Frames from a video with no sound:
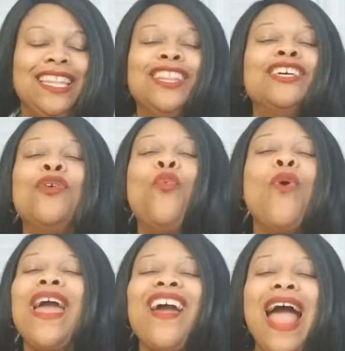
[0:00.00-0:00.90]
the
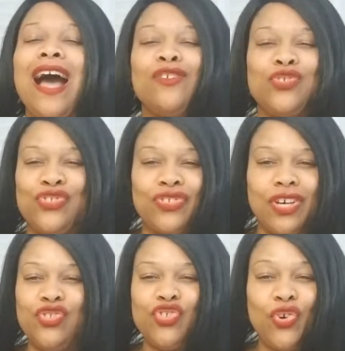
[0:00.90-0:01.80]
warehouse
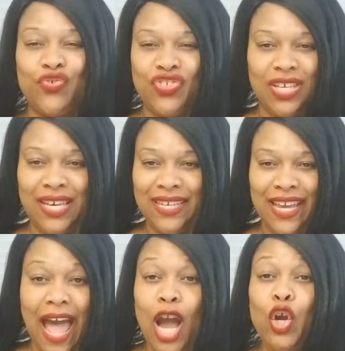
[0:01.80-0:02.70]
associate
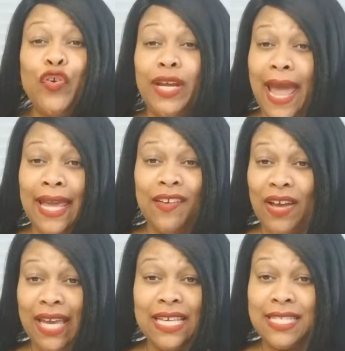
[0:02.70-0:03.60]
got creative.
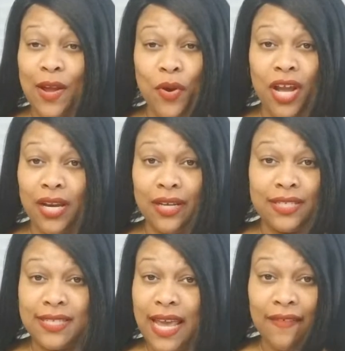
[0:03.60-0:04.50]
I guess they were gonna
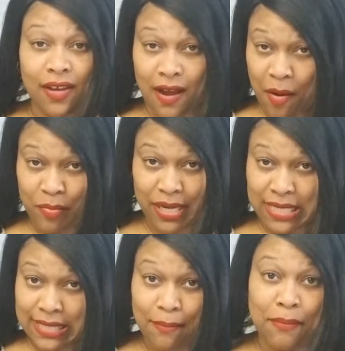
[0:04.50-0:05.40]
save the
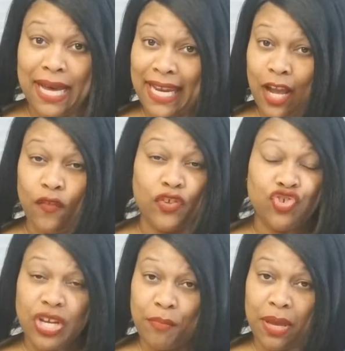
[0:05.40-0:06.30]
company some money on the
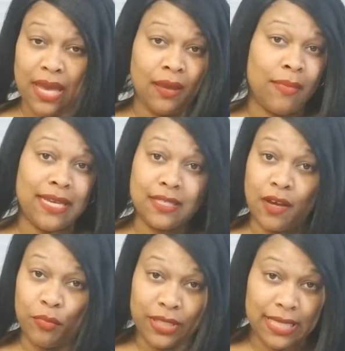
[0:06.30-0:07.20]
shipping based
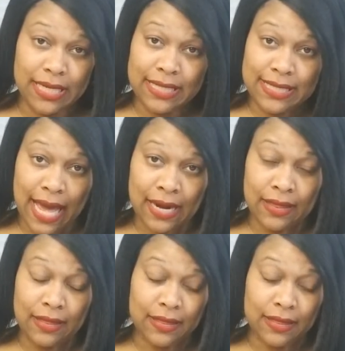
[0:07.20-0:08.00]
on putting it in the side of